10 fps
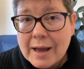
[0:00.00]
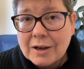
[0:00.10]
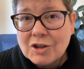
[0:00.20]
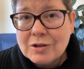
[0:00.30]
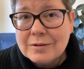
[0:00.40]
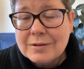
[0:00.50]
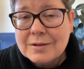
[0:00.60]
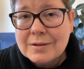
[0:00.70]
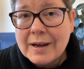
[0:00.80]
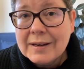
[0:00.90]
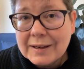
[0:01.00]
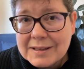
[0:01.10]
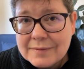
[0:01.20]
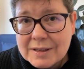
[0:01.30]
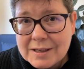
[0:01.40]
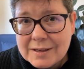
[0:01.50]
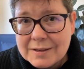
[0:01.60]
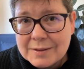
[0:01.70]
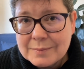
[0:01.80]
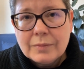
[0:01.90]
actions and
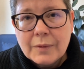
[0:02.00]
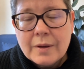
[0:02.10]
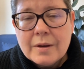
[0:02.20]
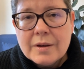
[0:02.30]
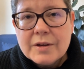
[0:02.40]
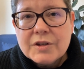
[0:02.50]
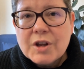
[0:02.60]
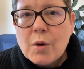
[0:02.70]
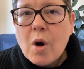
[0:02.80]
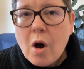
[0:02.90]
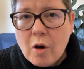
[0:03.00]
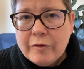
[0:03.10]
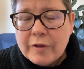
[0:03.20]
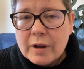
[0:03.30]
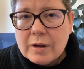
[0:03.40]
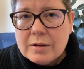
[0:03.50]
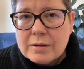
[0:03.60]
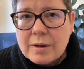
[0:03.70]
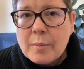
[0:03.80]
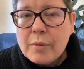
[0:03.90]
activities. So offer
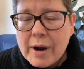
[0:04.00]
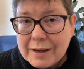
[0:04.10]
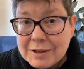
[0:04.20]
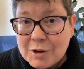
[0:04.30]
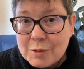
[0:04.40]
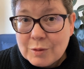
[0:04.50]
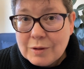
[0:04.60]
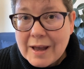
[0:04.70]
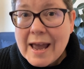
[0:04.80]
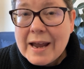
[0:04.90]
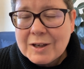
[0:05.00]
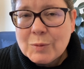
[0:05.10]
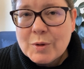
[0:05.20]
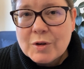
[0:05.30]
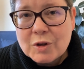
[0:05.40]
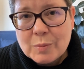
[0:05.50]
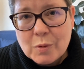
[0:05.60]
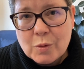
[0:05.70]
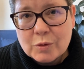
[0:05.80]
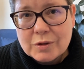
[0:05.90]
practical expert
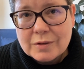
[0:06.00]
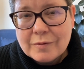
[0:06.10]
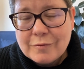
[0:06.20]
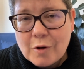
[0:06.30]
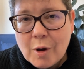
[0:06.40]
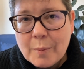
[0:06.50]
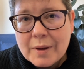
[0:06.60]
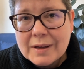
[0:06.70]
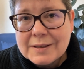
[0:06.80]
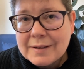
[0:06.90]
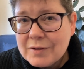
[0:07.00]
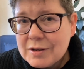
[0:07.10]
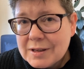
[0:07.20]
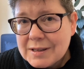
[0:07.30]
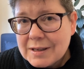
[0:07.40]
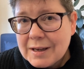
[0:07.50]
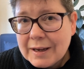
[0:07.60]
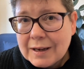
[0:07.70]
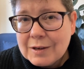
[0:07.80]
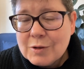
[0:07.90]
support from a diversity,
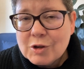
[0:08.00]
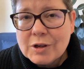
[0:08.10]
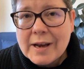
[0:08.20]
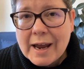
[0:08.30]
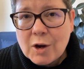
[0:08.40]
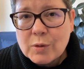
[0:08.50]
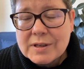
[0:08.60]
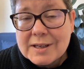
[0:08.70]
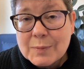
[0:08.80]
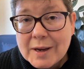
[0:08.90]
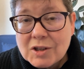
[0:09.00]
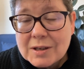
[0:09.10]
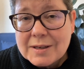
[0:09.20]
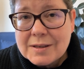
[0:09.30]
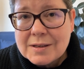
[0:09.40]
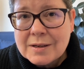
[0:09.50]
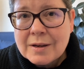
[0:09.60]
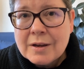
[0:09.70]
inclusion, equity specialist